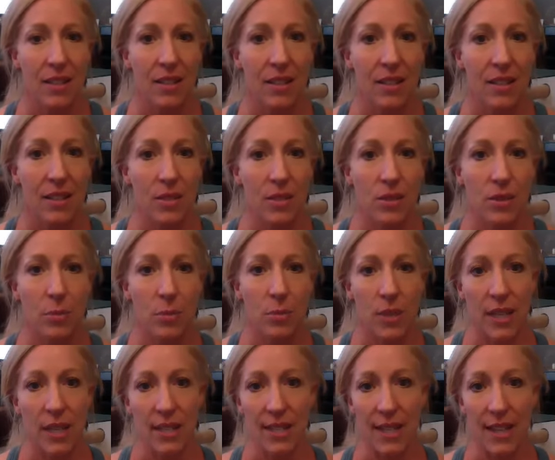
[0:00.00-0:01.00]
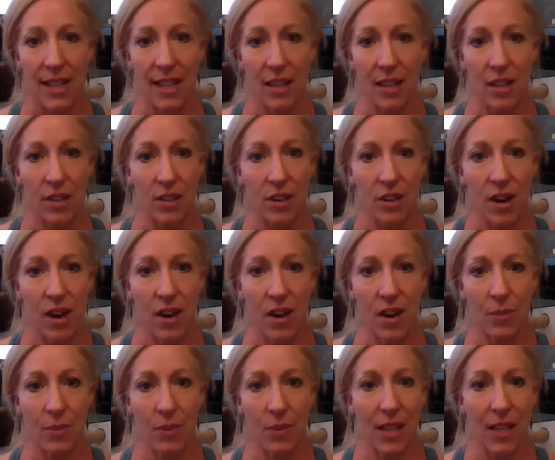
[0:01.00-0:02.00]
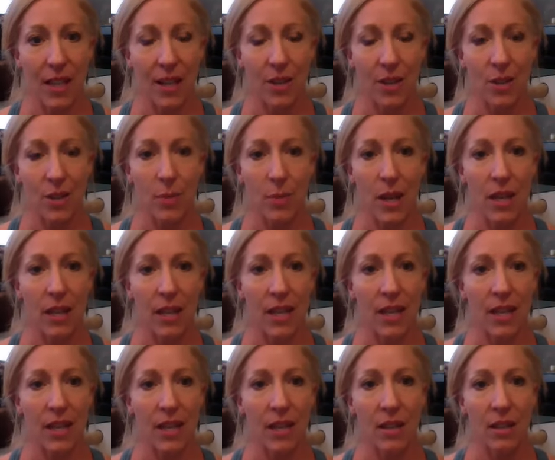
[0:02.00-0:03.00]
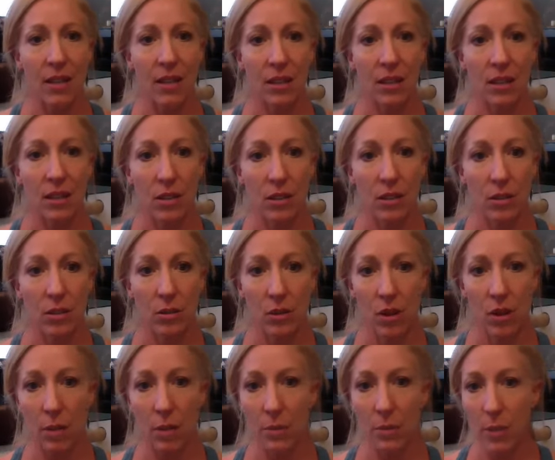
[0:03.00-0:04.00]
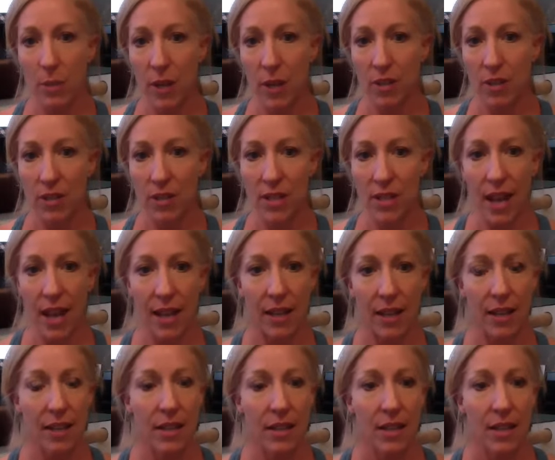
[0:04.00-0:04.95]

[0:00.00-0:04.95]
You can place a hand on your heart, one hand on your belly, or arms by your side.